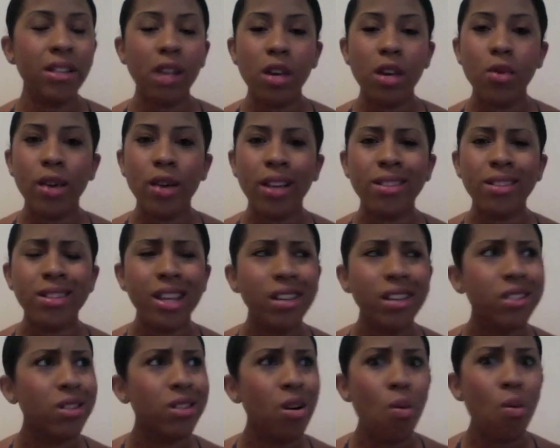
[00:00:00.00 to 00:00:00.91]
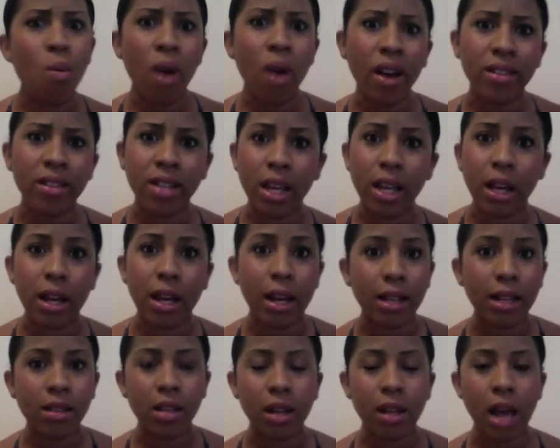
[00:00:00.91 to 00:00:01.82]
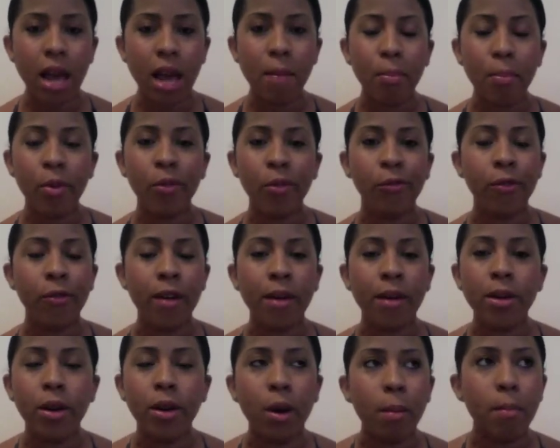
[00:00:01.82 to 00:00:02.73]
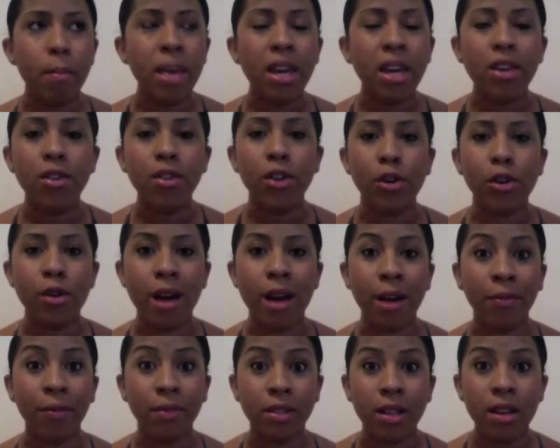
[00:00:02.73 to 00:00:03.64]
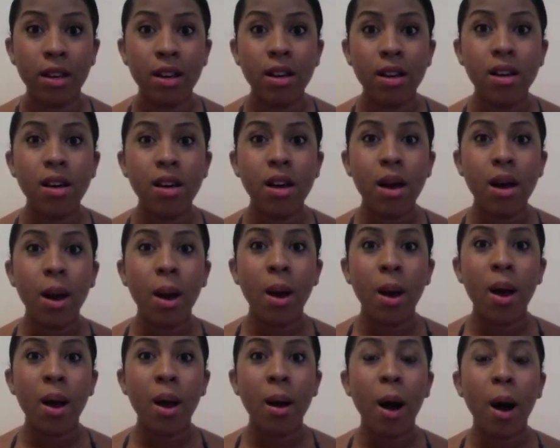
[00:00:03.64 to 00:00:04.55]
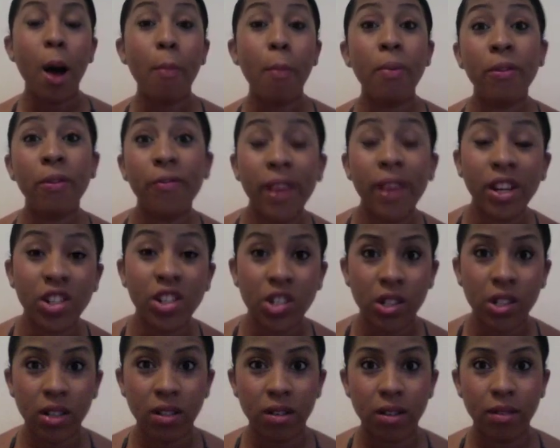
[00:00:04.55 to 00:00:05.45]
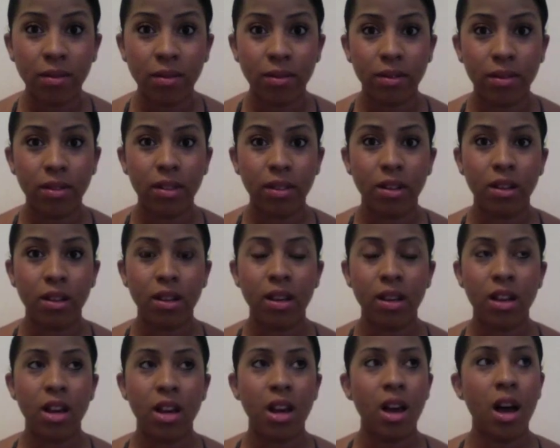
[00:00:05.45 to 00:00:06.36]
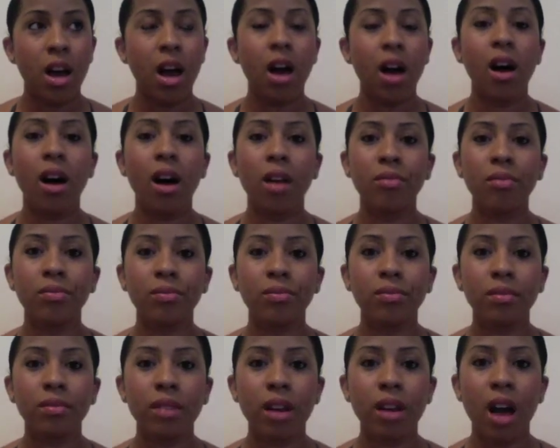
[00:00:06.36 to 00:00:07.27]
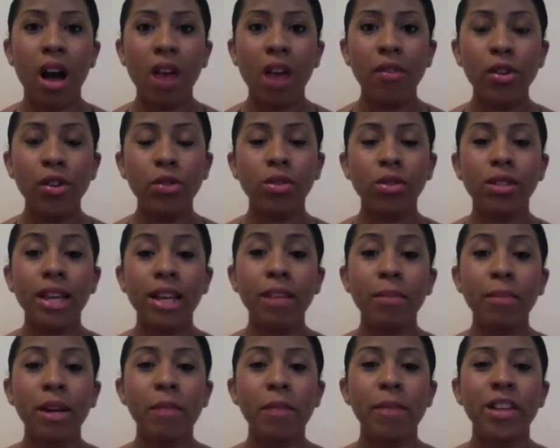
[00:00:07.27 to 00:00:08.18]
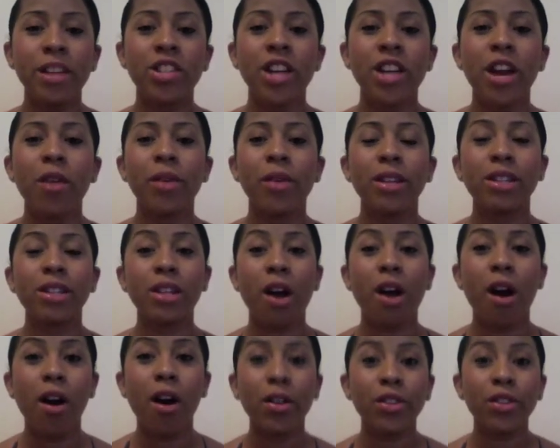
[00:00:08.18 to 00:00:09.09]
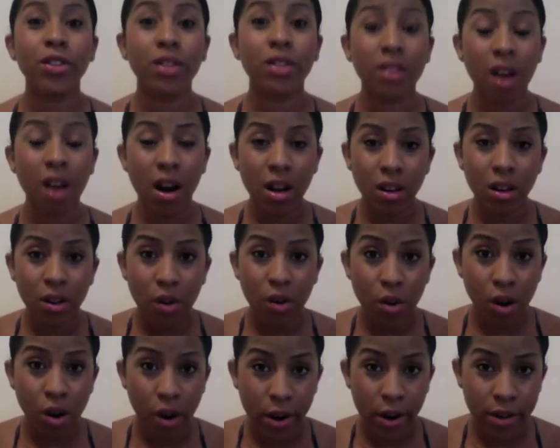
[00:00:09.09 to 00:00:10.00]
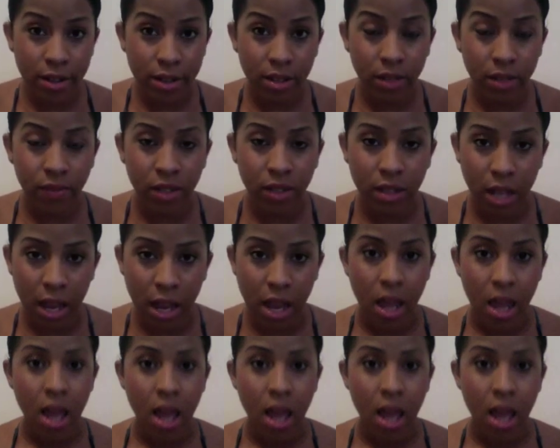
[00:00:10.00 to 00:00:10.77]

you can sing, so what? Take a lesson and make your craft a perfection. I have a new segment in my channel that's called Song or Artist of the Day,